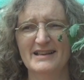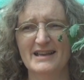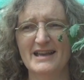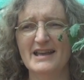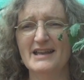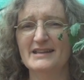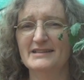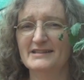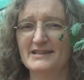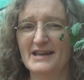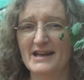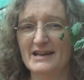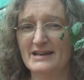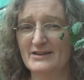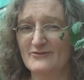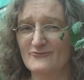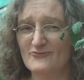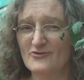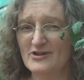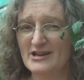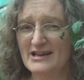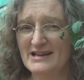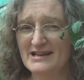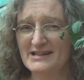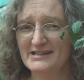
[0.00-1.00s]
It's getting
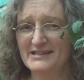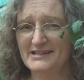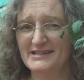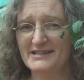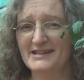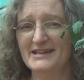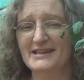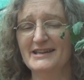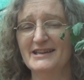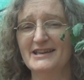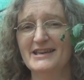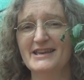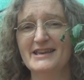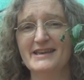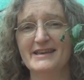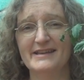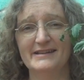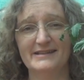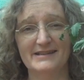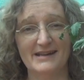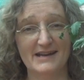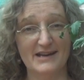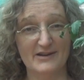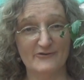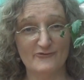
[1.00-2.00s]
really sticky,
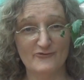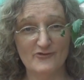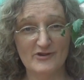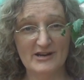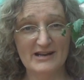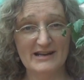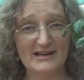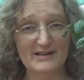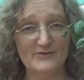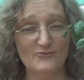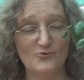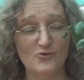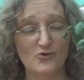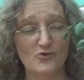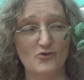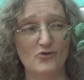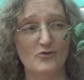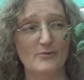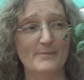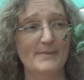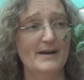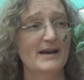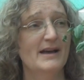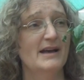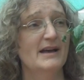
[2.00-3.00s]
it's getting really
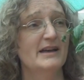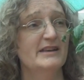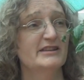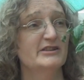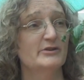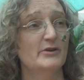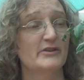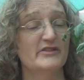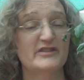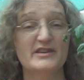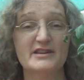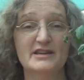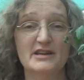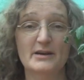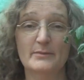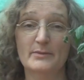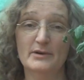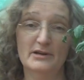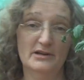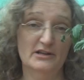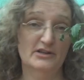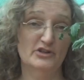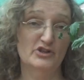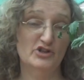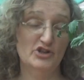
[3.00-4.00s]
warm, so I think I'm
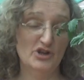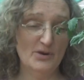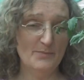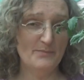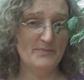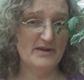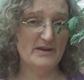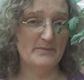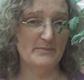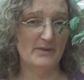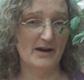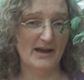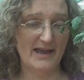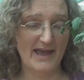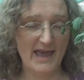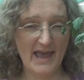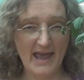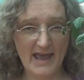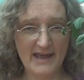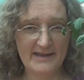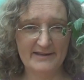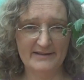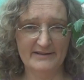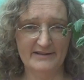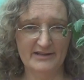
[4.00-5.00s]
going to jump in my
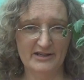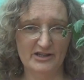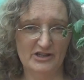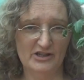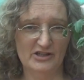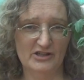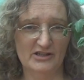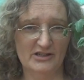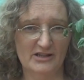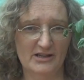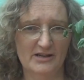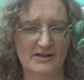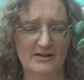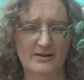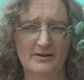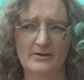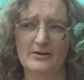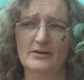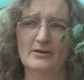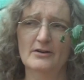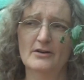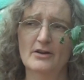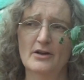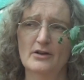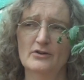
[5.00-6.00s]
air-conditioned
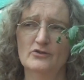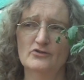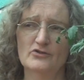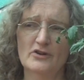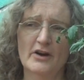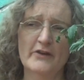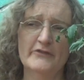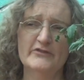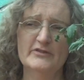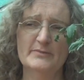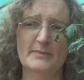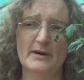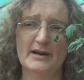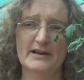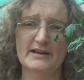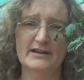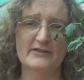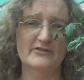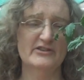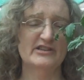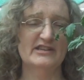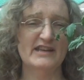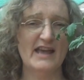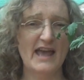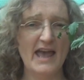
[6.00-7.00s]
car, drive to my
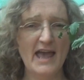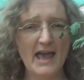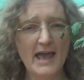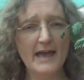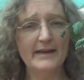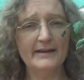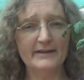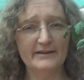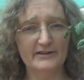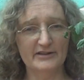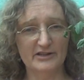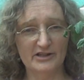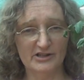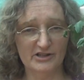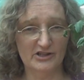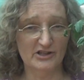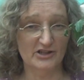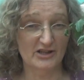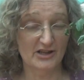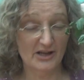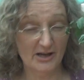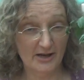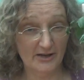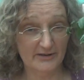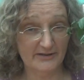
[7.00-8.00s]
nearest
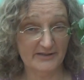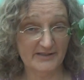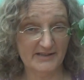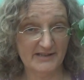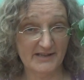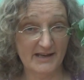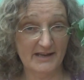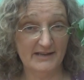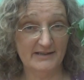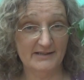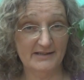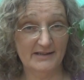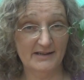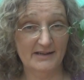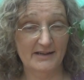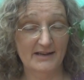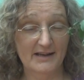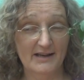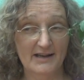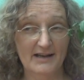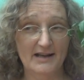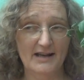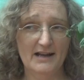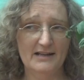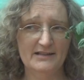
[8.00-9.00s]
air-conditioned garden centre
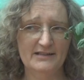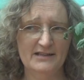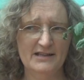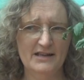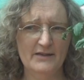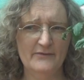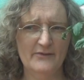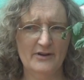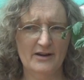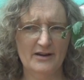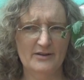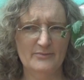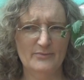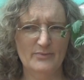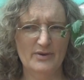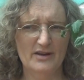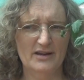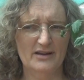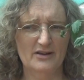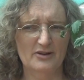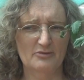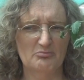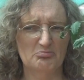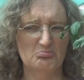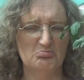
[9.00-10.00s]
and see if I can
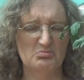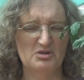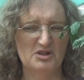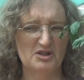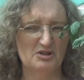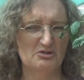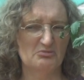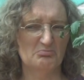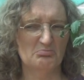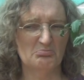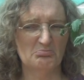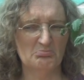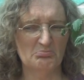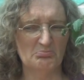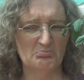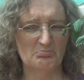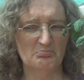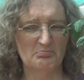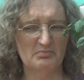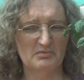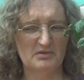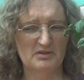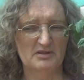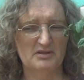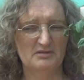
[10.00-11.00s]
pick up
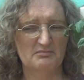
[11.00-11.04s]
some